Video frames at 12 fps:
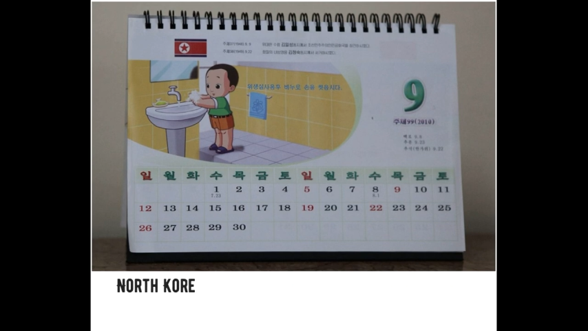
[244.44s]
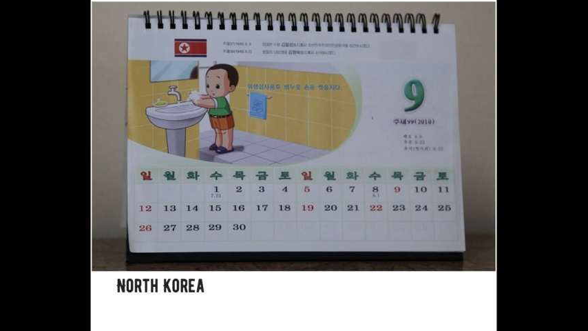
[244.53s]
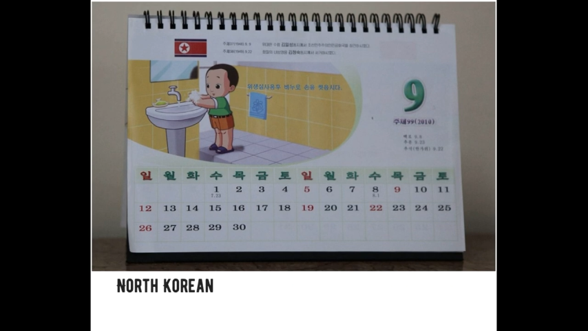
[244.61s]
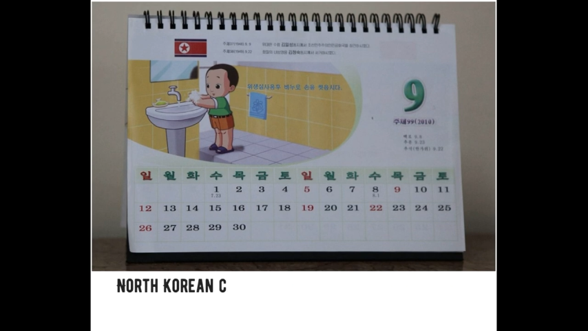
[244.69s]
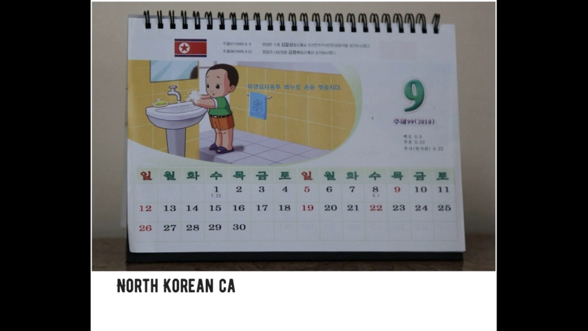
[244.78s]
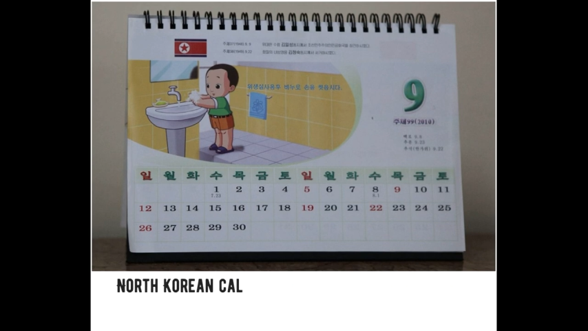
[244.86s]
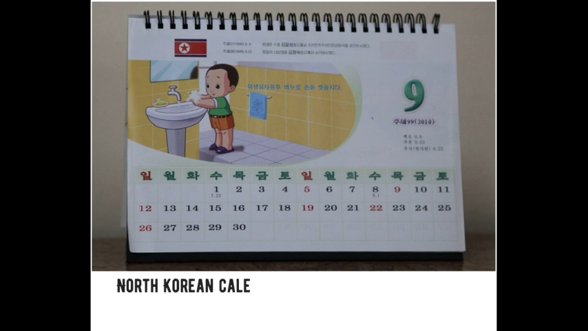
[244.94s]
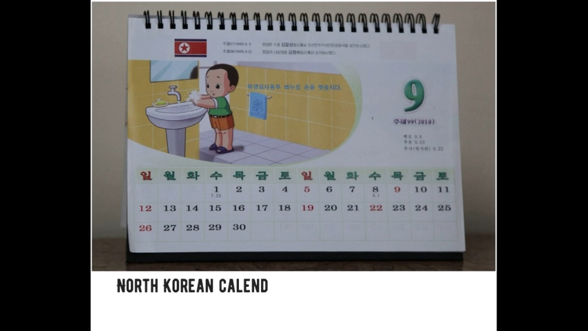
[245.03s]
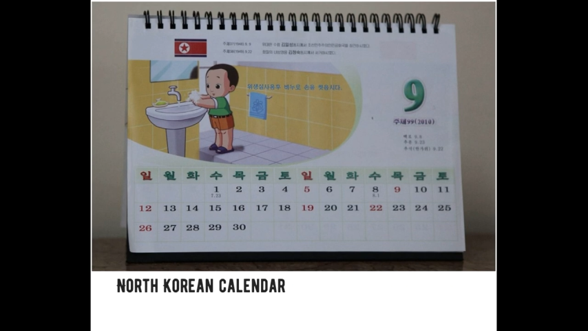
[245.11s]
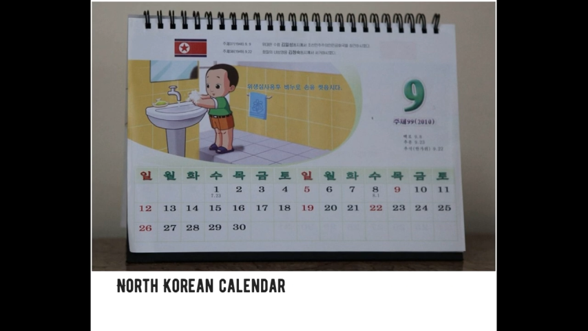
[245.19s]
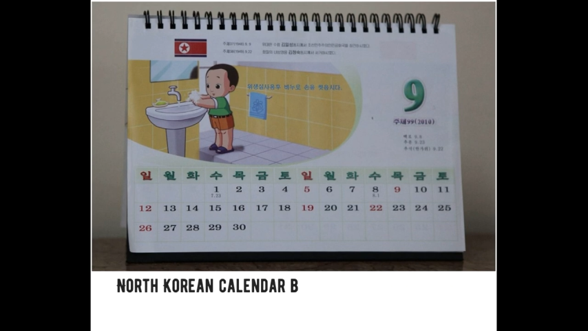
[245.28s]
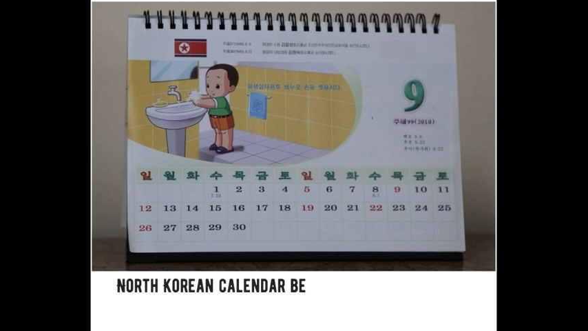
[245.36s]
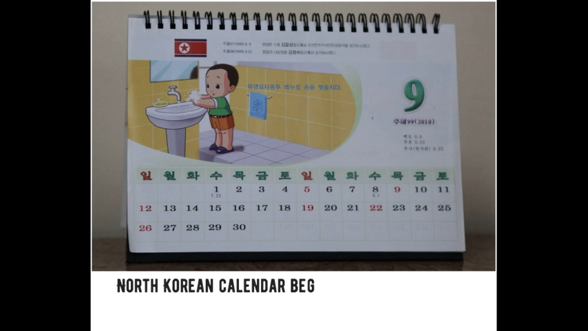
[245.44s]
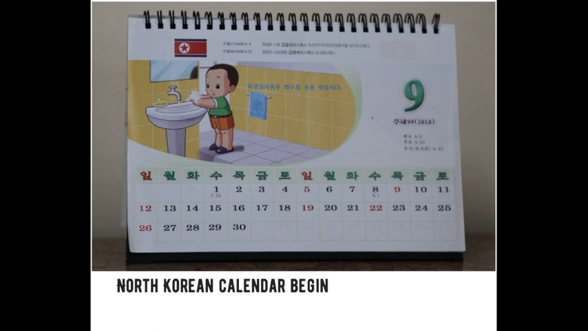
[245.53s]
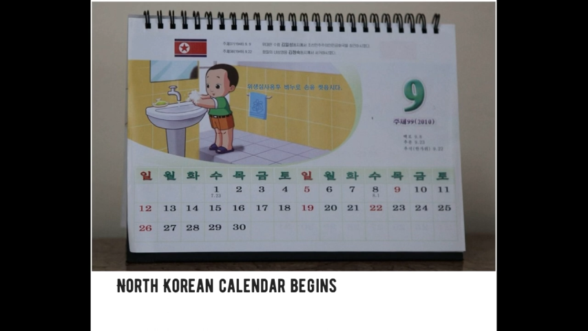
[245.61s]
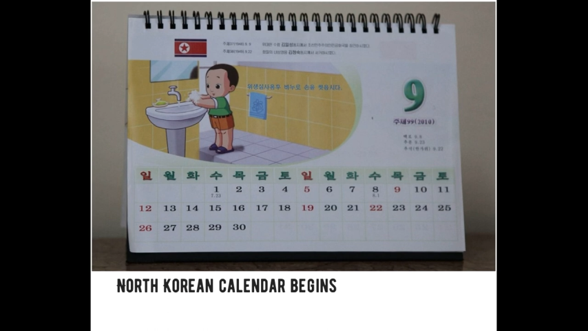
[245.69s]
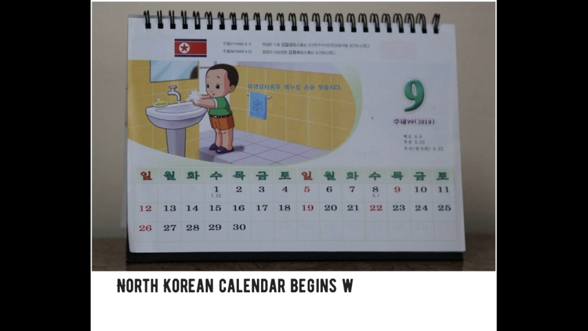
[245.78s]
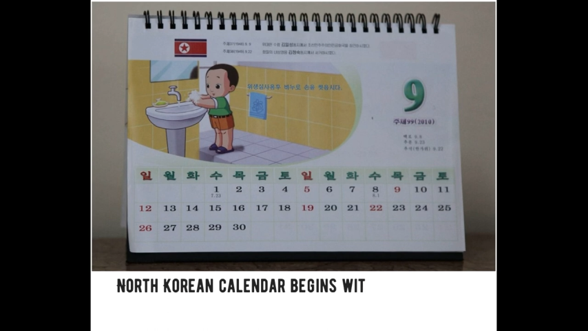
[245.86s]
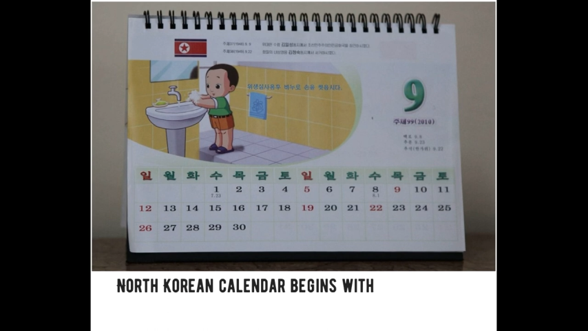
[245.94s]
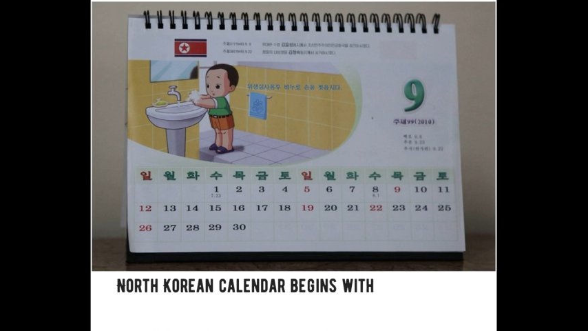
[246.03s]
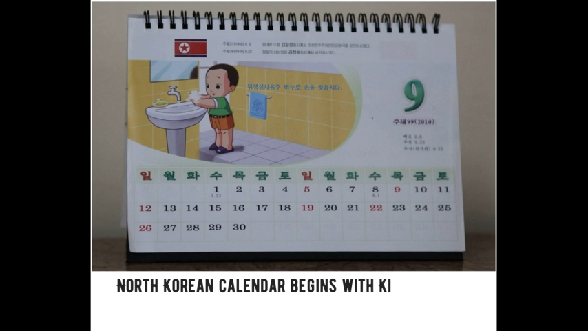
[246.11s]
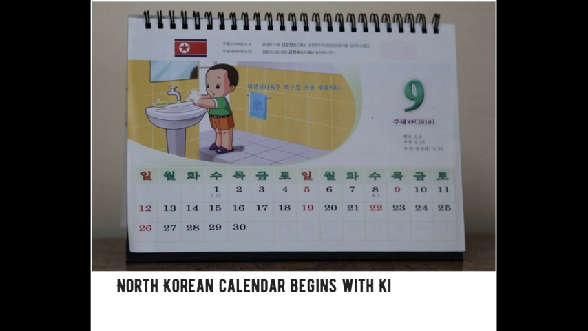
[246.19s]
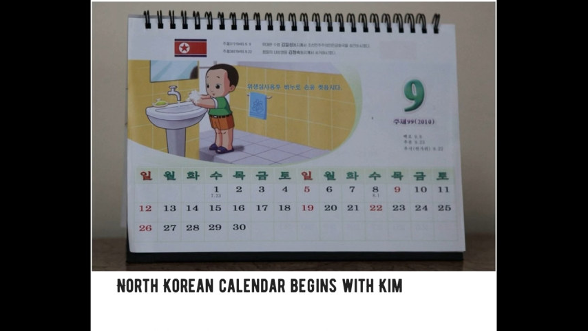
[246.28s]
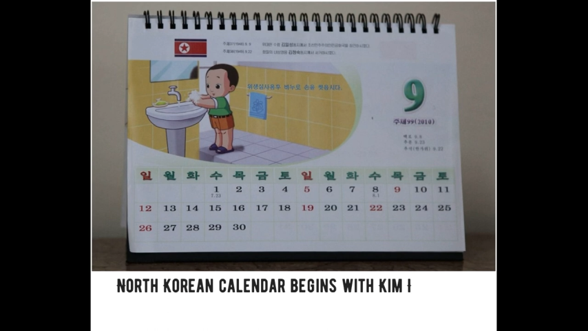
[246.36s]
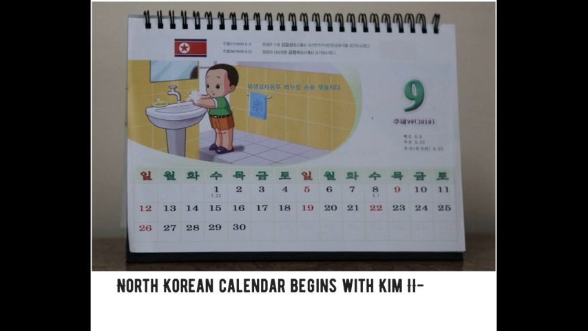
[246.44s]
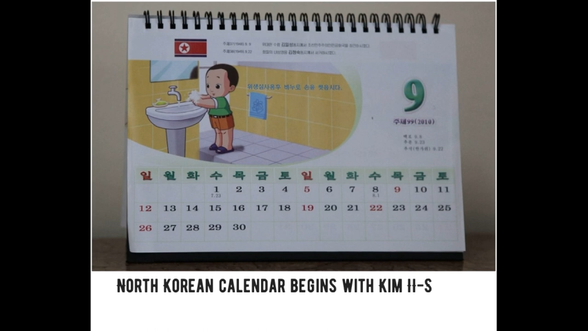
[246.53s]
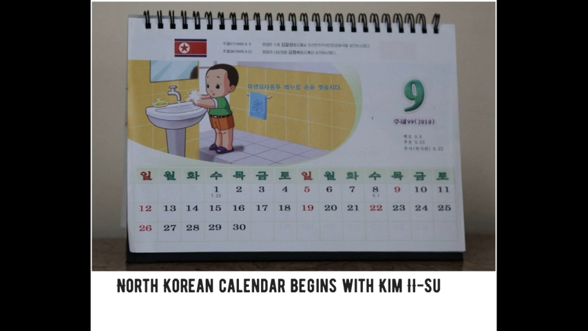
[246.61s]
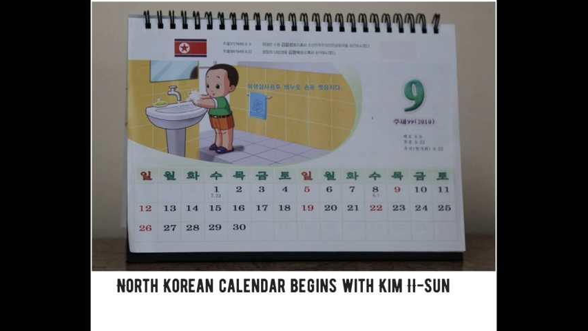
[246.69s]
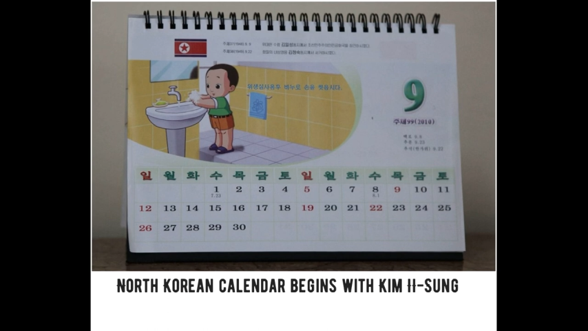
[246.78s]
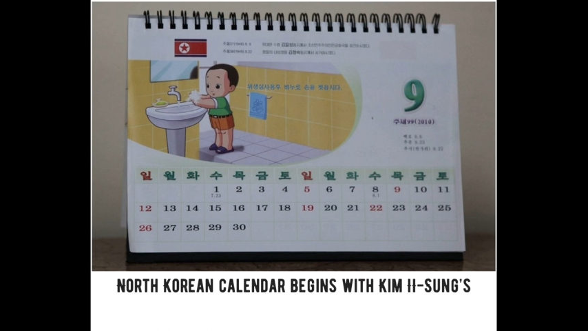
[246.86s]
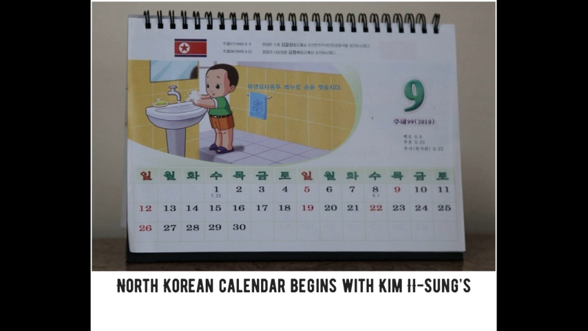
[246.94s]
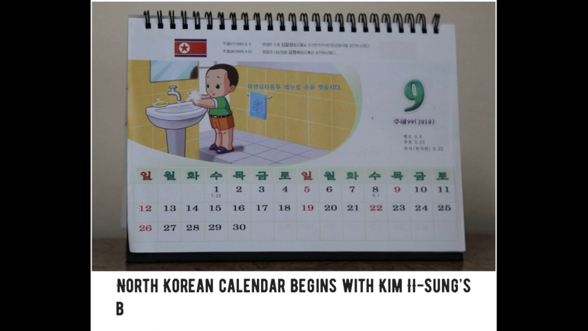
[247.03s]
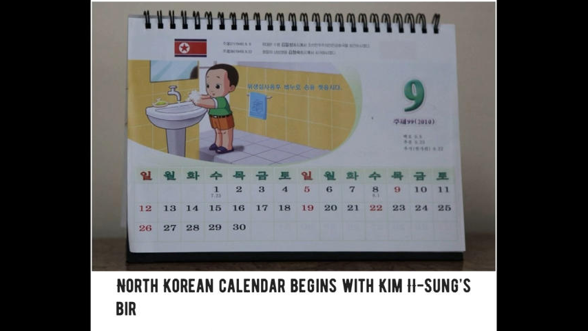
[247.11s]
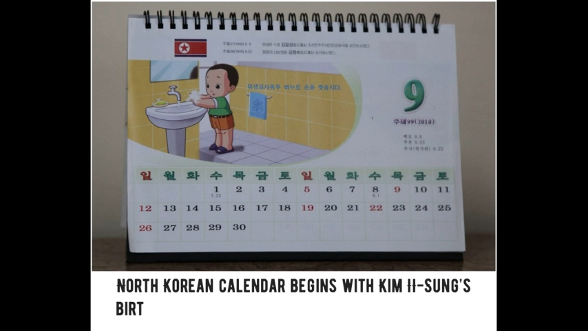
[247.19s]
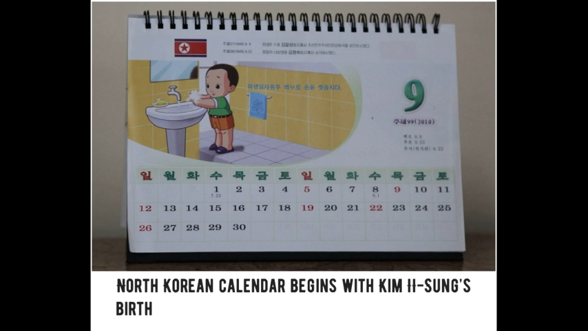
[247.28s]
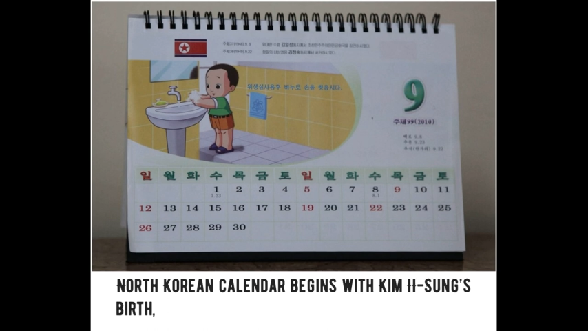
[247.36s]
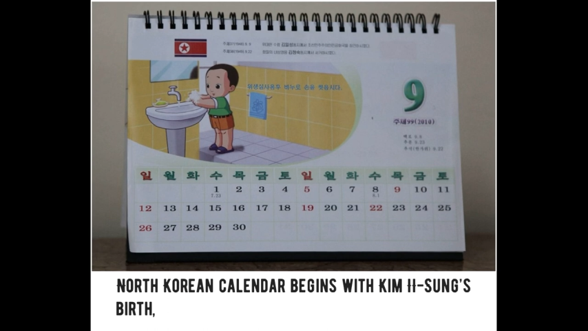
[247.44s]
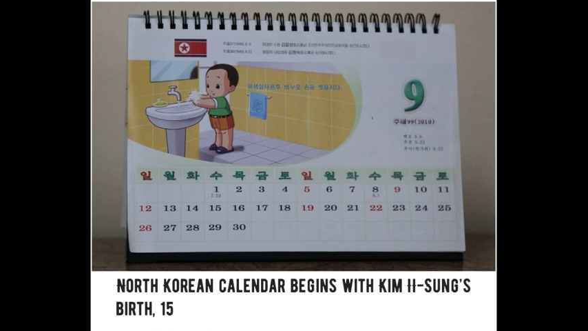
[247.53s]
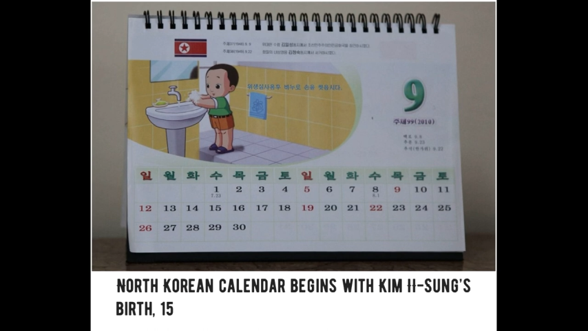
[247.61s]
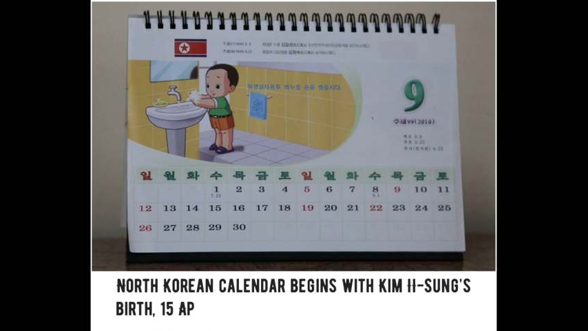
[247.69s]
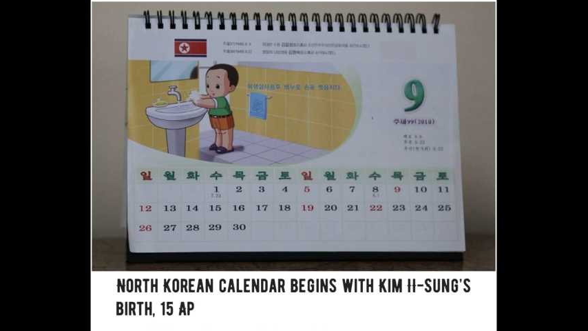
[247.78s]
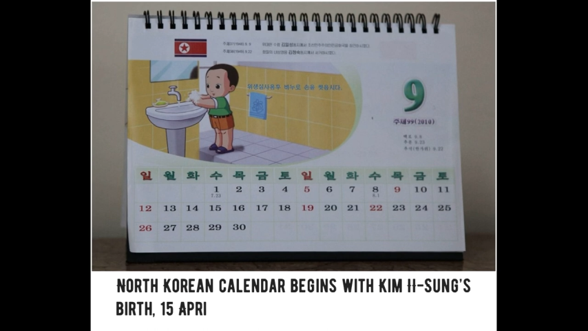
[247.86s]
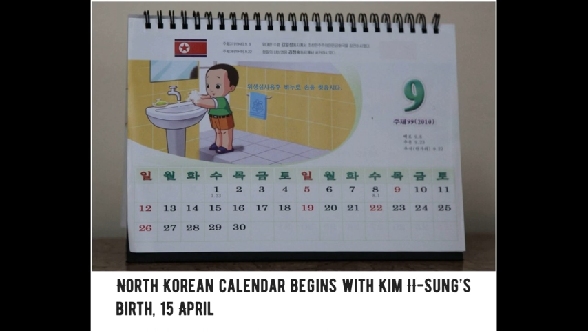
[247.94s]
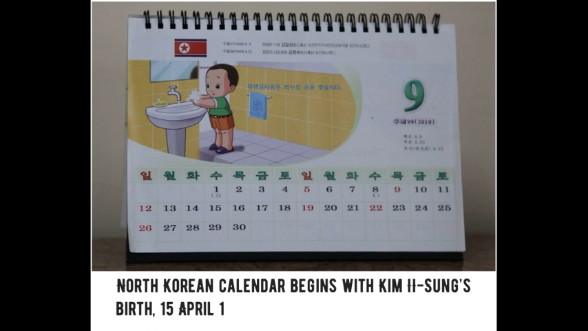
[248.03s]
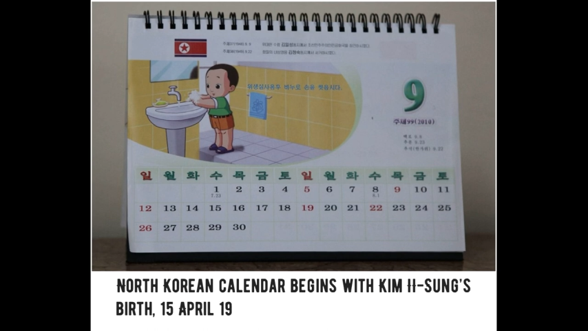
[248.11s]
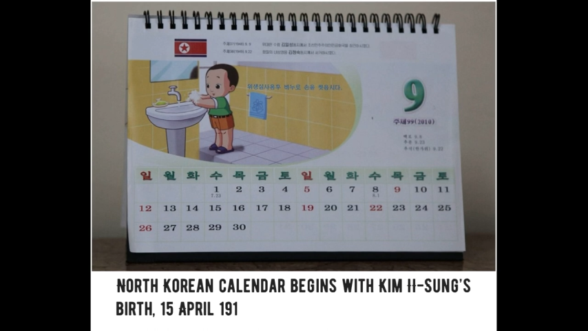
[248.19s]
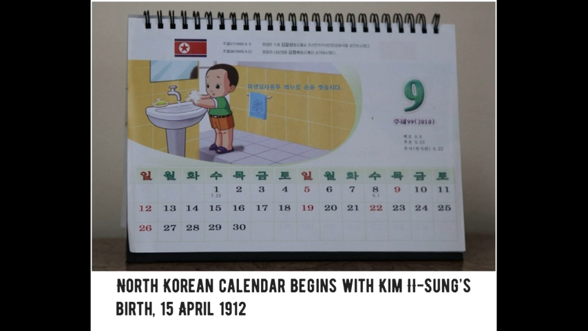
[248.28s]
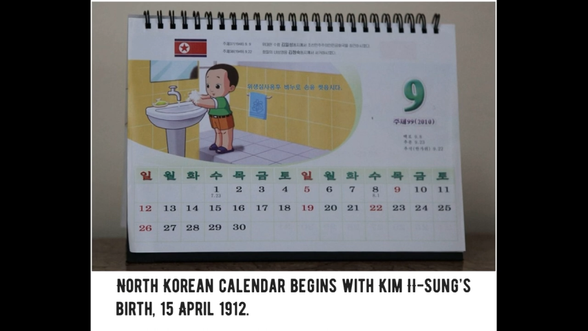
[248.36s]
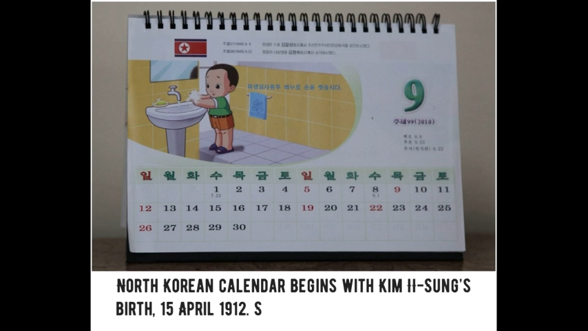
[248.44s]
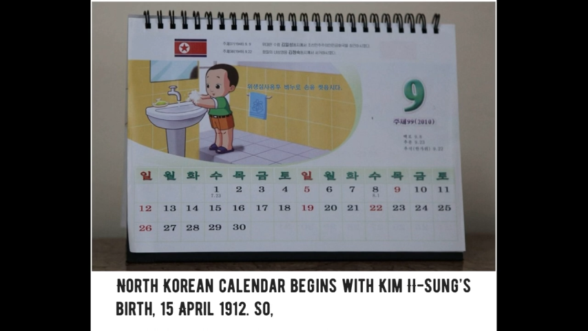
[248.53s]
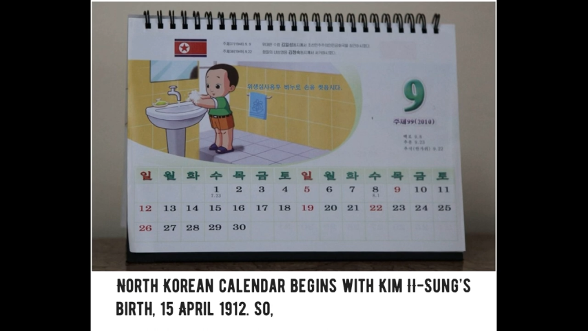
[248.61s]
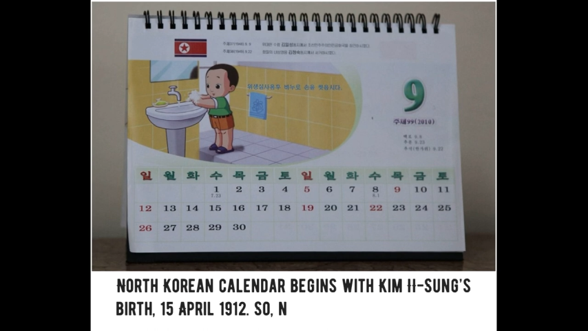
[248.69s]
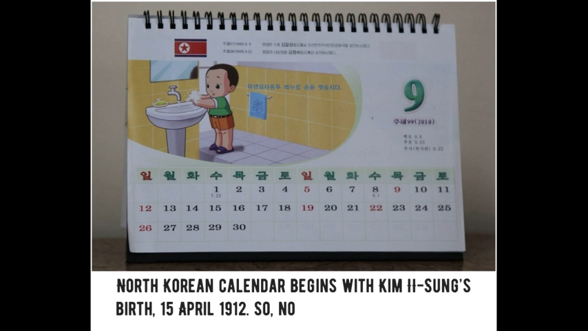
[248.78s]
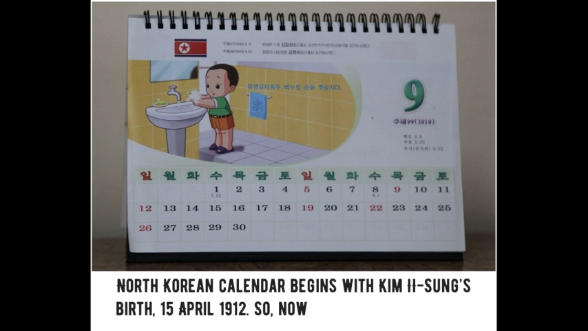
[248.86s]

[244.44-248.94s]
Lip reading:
Nobody's mouth can be seen.